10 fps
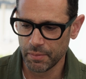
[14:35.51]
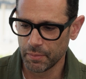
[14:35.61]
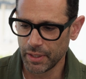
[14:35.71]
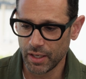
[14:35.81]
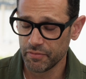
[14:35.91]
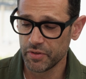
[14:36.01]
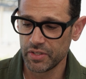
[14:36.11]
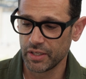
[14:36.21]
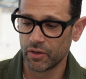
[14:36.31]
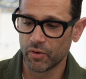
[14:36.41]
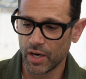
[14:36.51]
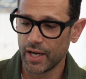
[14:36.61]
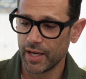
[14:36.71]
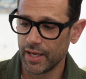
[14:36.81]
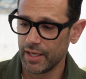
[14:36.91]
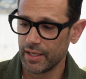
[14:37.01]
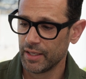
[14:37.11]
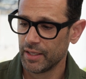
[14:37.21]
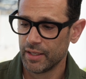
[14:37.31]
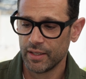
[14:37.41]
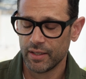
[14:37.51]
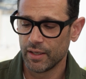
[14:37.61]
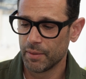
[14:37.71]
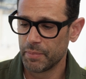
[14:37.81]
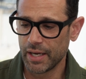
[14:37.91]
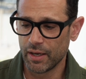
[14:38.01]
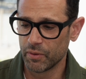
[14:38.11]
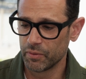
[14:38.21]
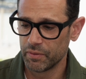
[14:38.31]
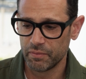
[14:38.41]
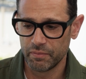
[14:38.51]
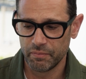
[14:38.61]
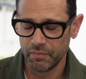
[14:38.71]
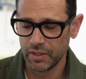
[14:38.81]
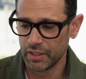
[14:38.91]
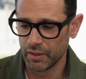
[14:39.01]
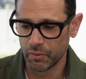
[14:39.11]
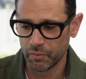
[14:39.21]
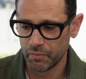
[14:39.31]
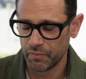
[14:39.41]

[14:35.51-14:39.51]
into my office and cry about, you know,